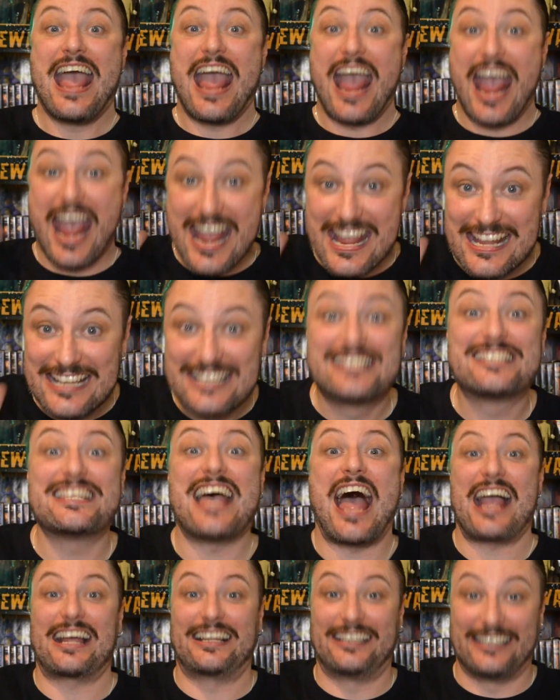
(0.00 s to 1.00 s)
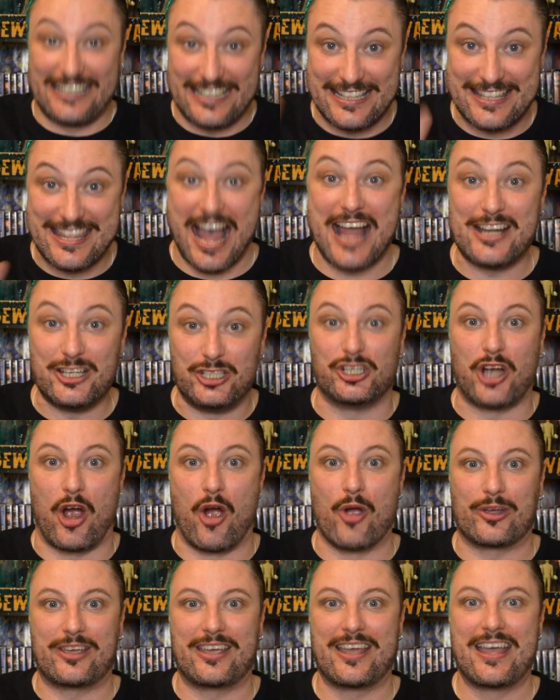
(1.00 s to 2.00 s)
exactly that
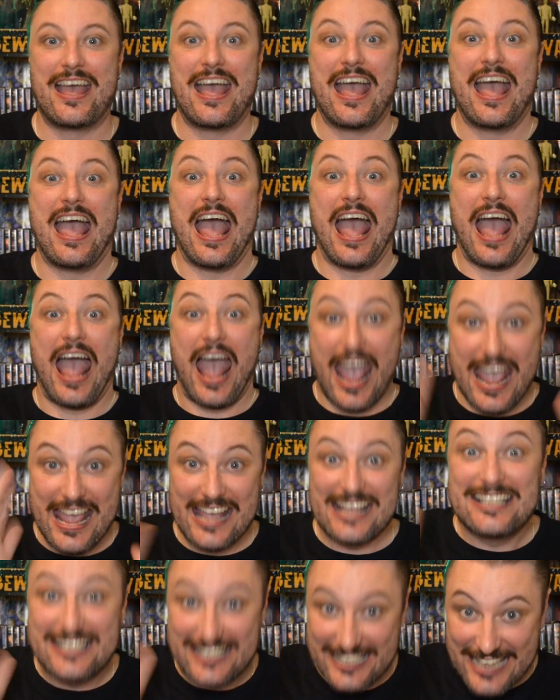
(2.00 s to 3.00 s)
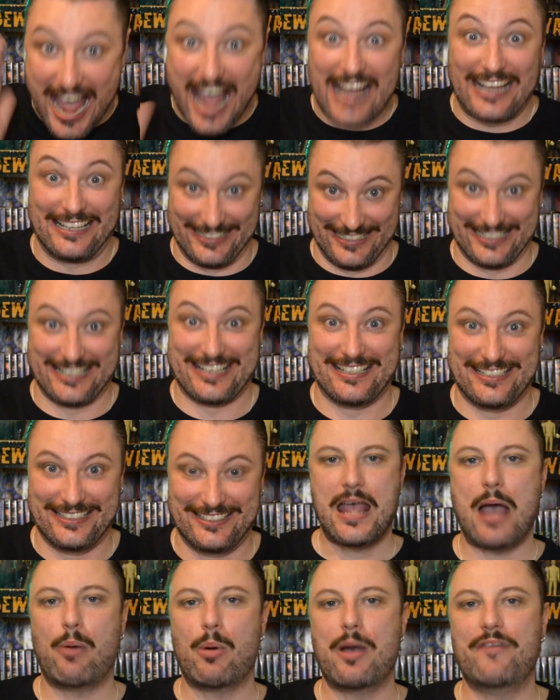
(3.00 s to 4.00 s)
joke. Exactly.
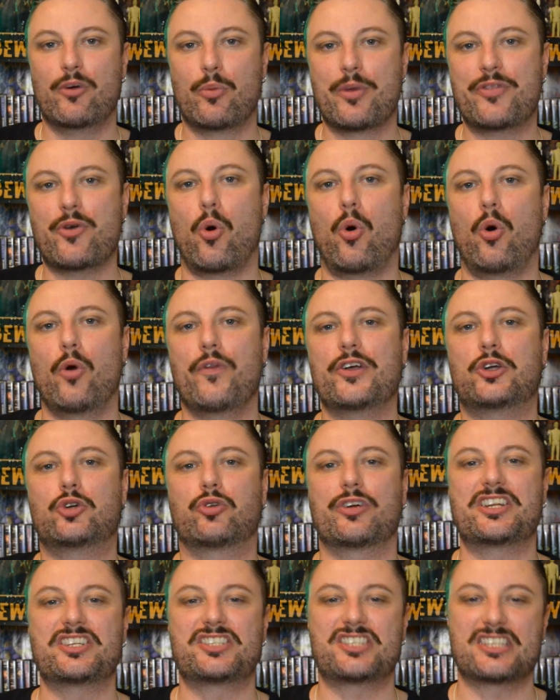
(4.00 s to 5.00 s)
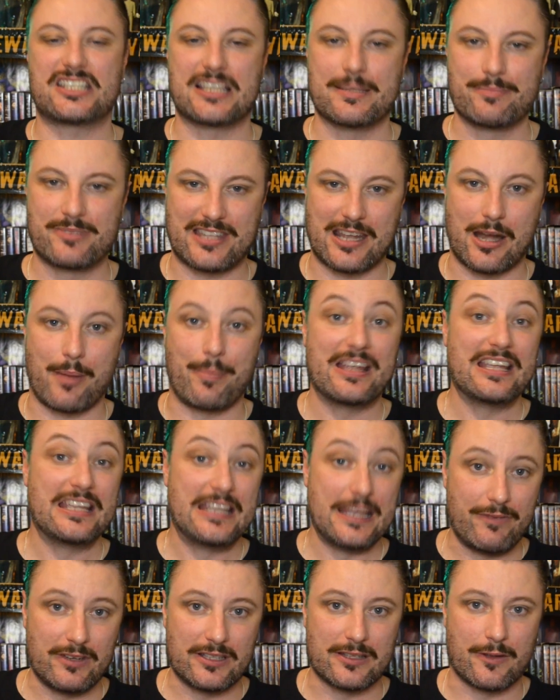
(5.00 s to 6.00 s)
However, with all the criticisms that I've been
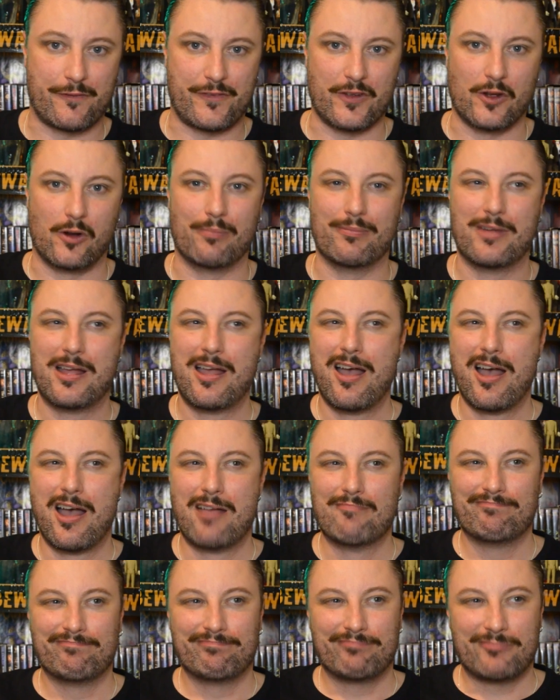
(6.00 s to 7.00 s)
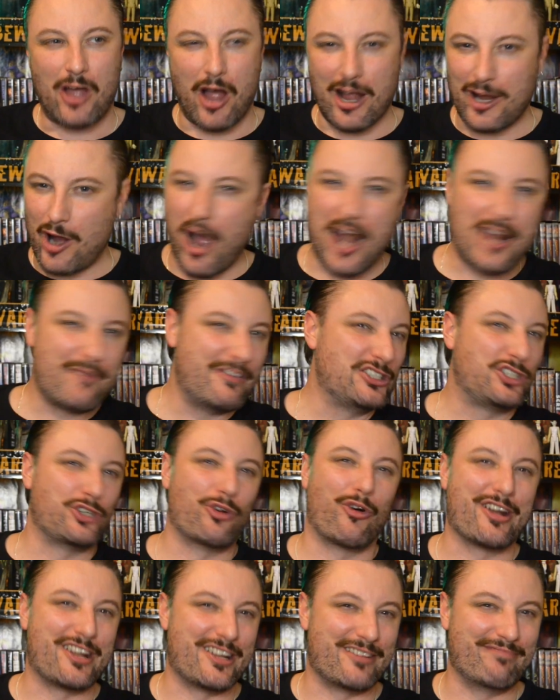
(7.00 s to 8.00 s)
giving the film, I kind of
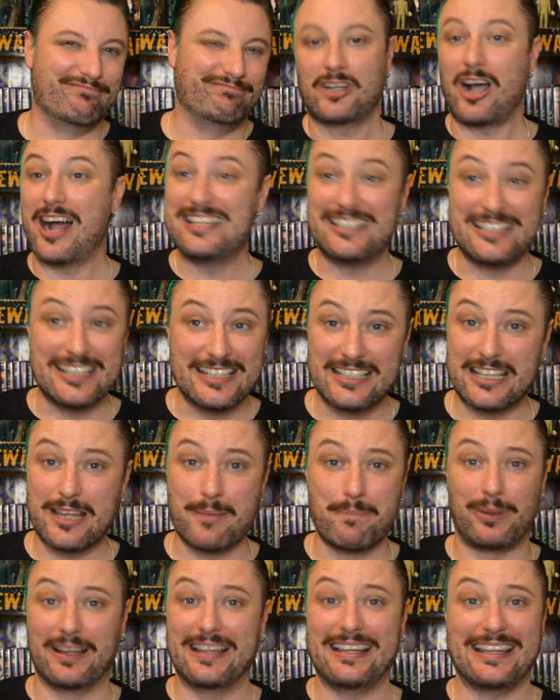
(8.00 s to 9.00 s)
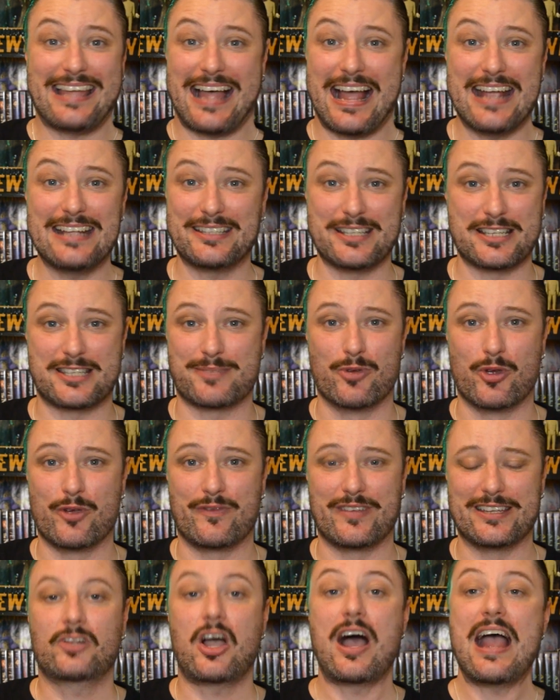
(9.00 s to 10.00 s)
enjoyed it. I didn't completely hate this
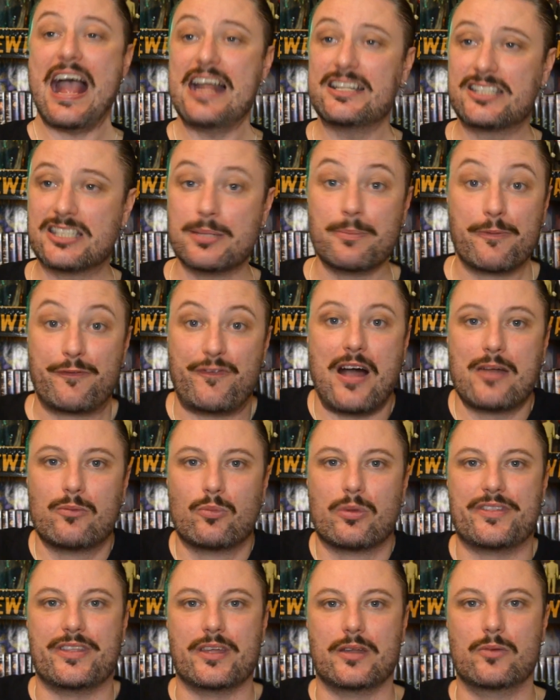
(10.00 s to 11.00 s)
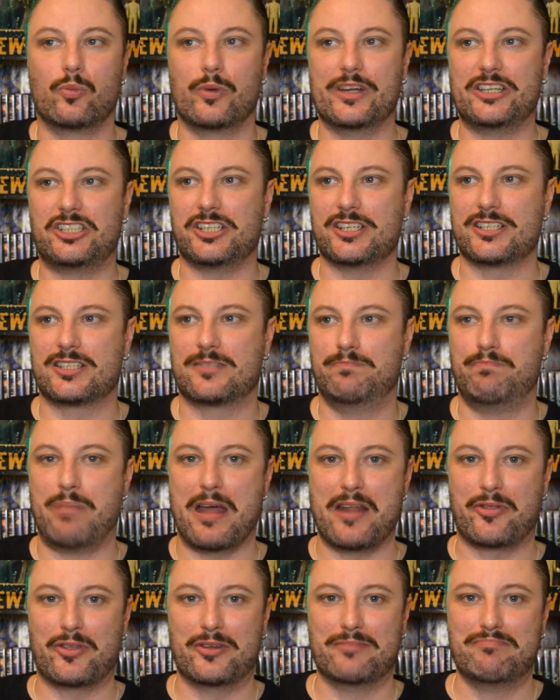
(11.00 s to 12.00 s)
movie. I had some fun with it, which is
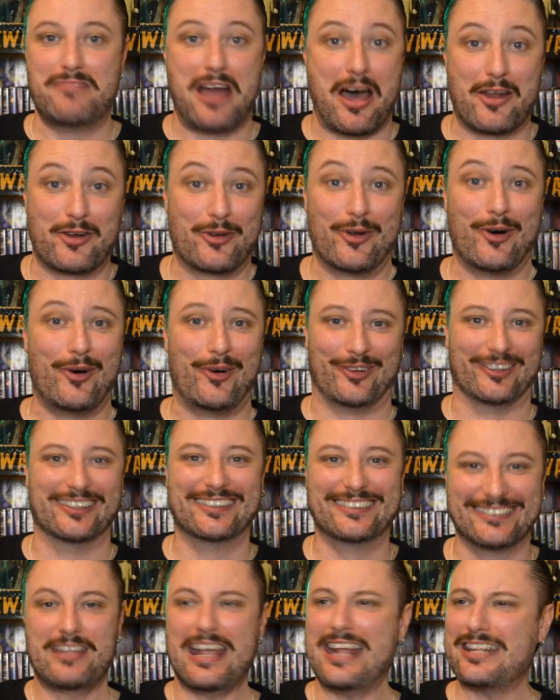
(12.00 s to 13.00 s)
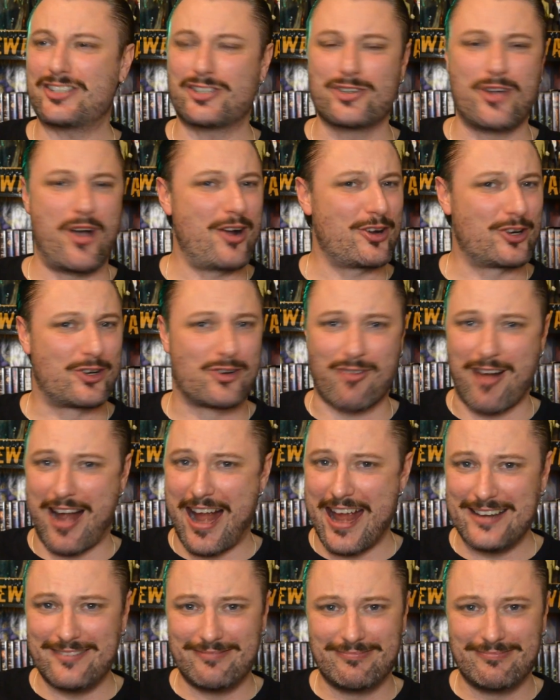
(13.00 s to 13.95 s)
better than none at all. It's not great,